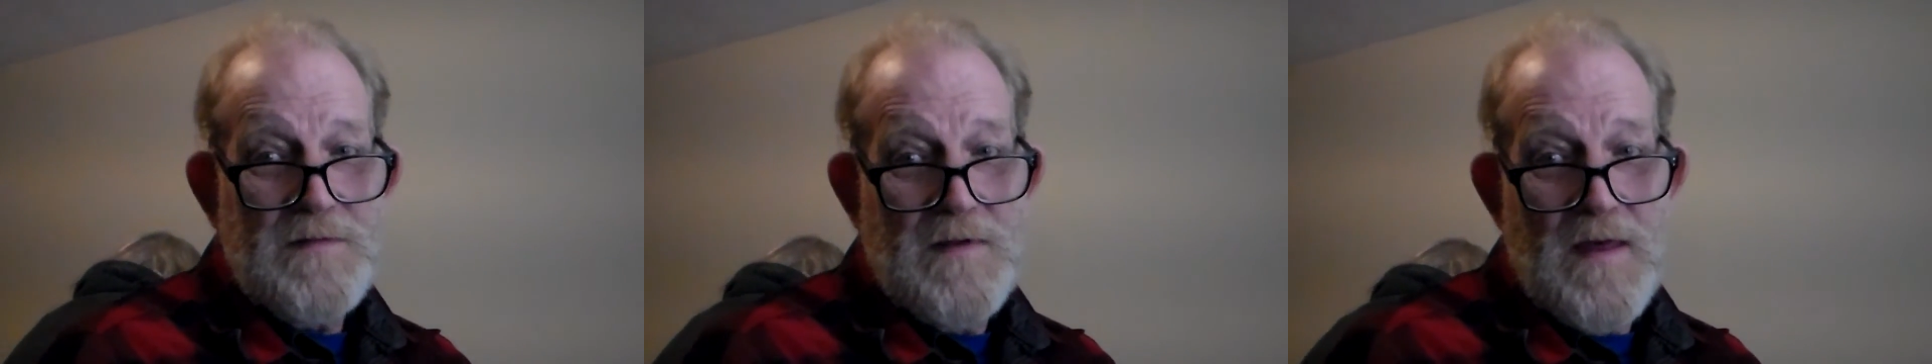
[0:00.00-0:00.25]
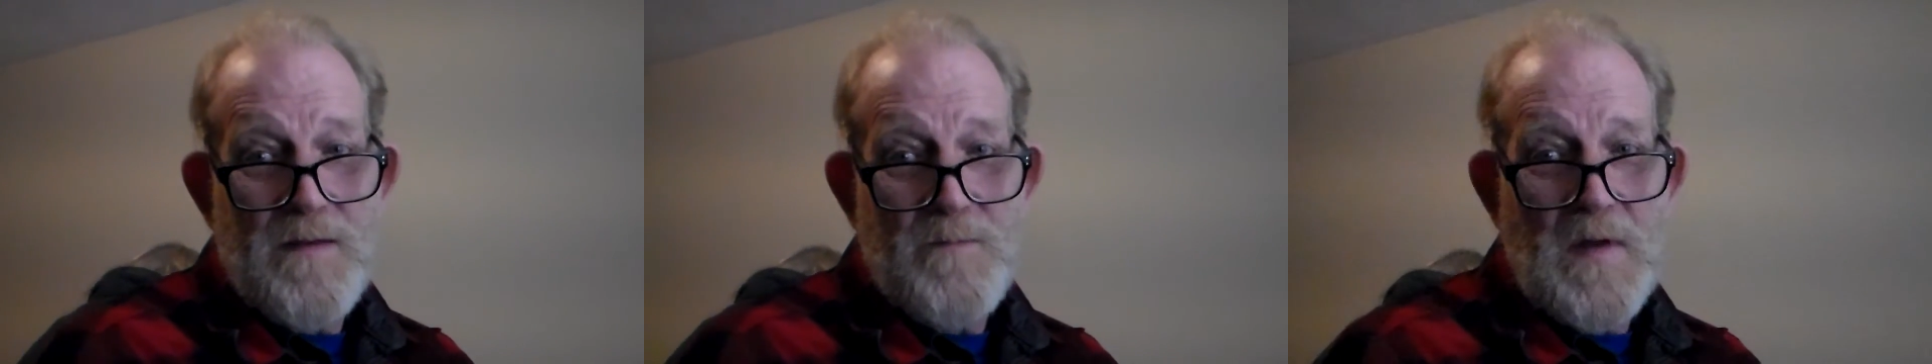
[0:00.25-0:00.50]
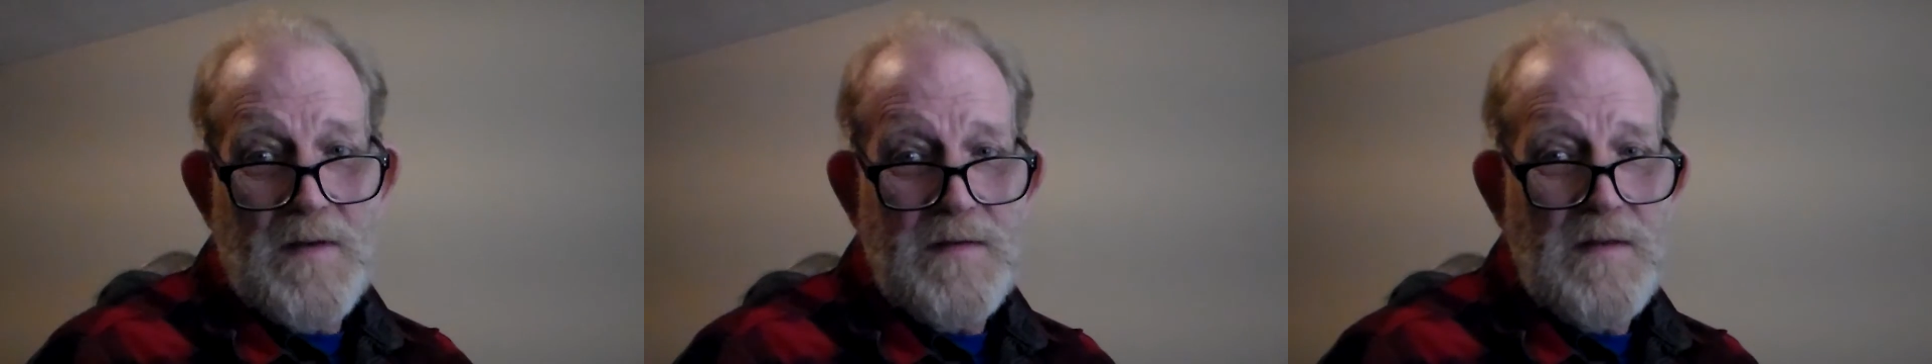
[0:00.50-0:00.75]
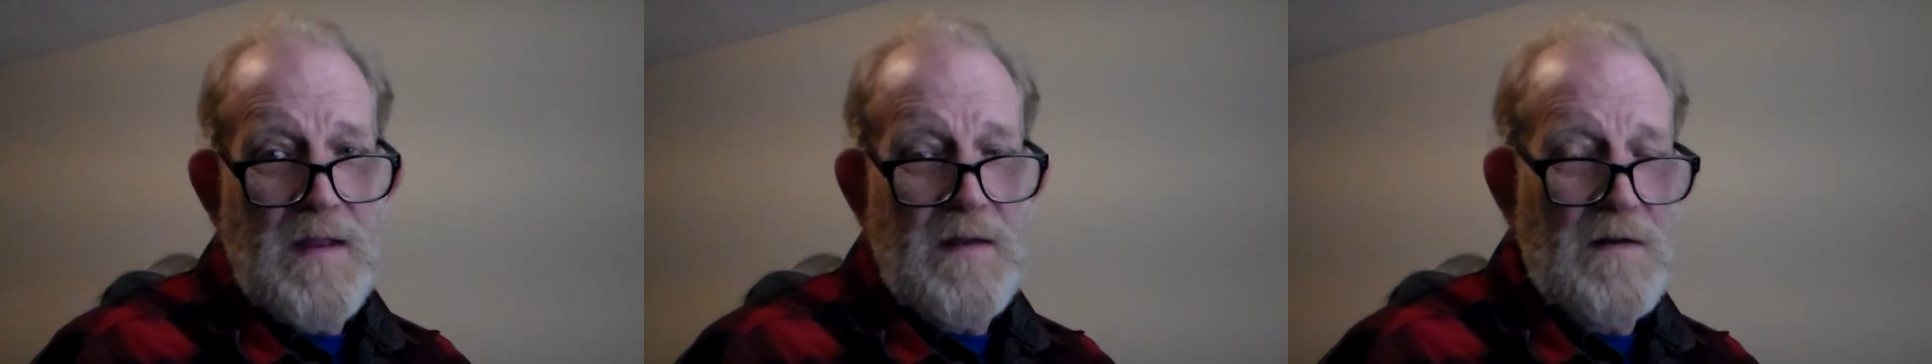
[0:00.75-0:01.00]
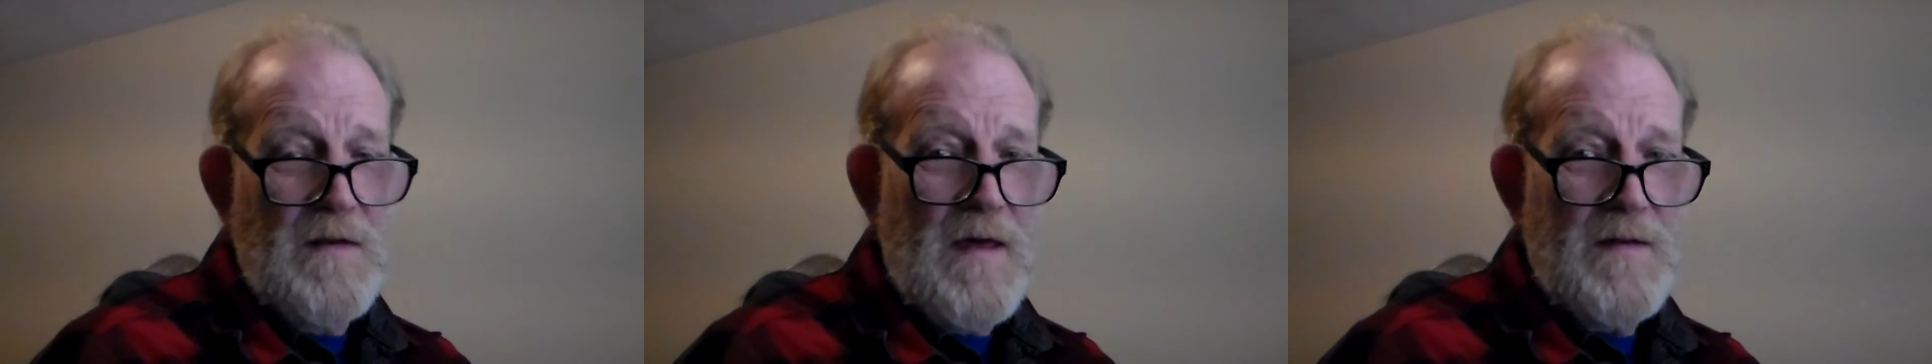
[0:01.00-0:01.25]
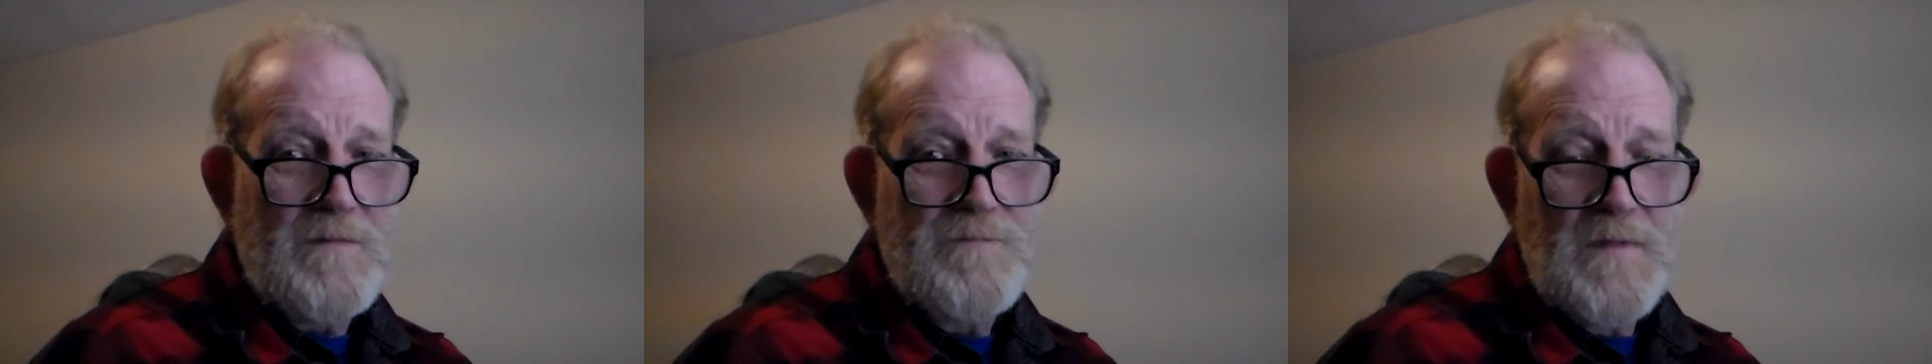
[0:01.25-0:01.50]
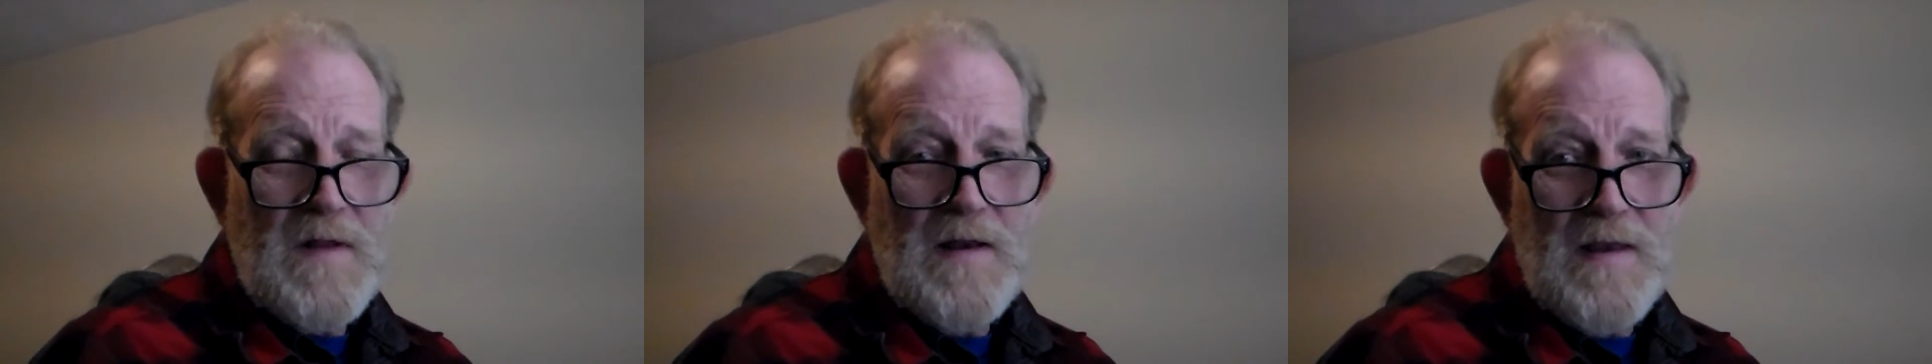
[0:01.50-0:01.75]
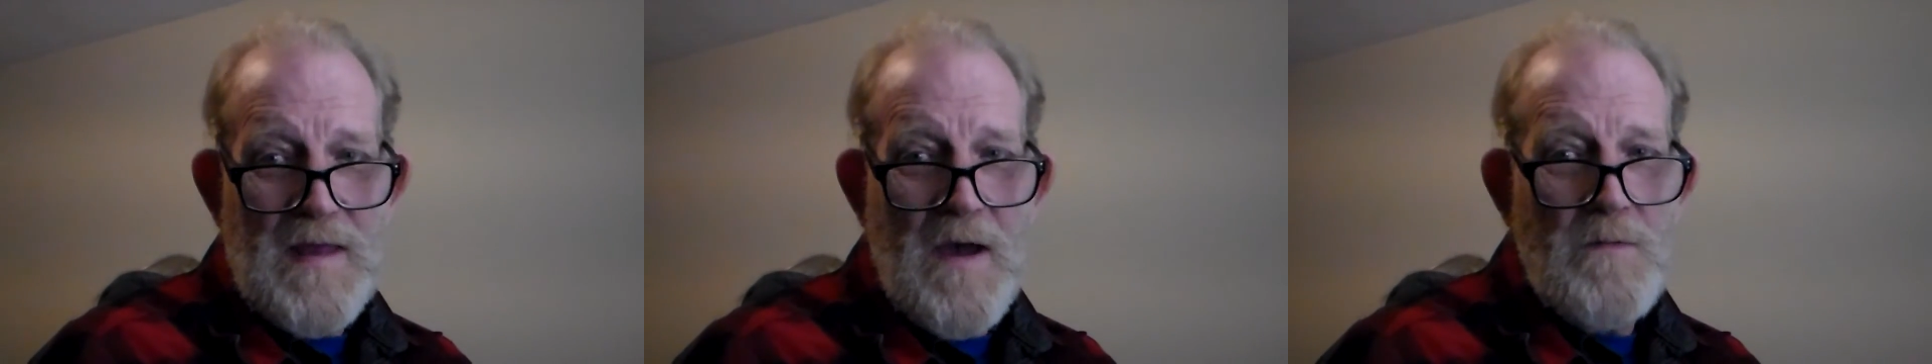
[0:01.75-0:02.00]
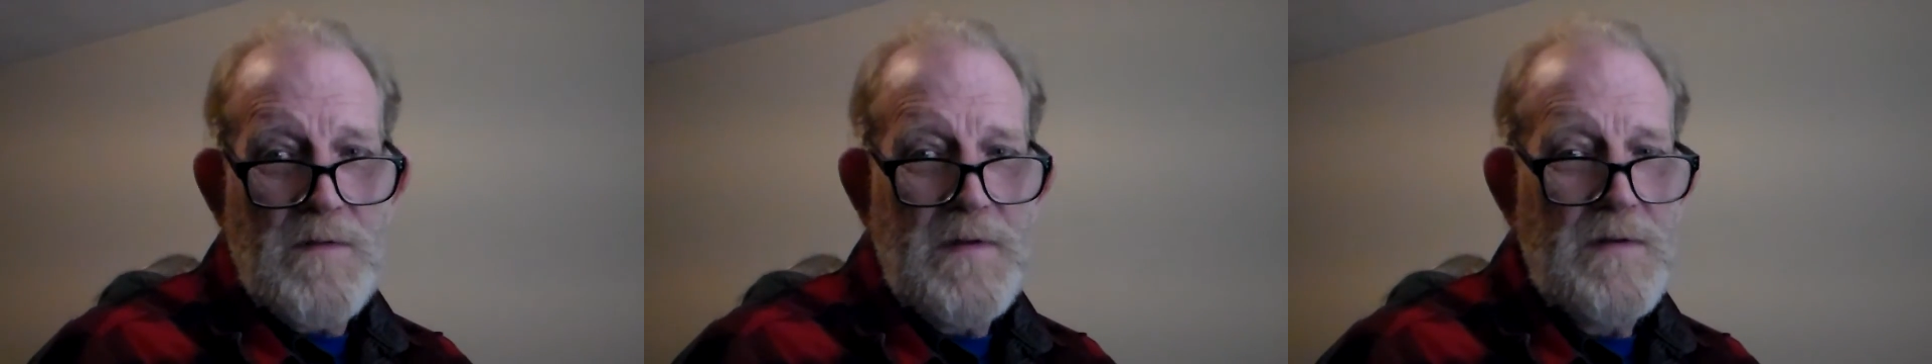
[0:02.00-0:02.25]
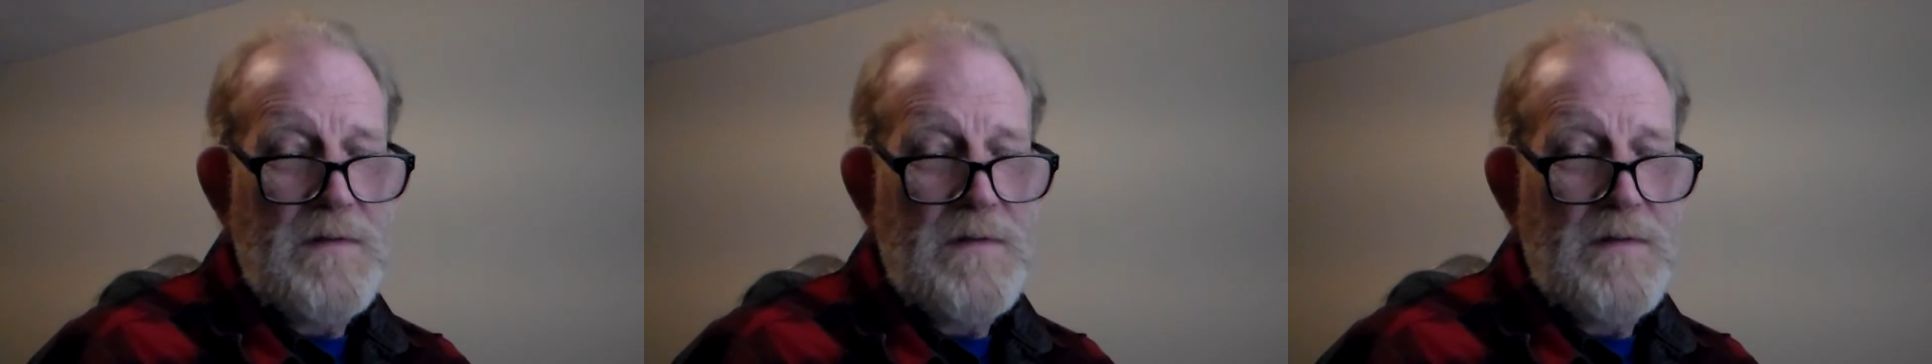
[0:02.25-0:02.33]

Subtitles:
lot of money and a lot of clout.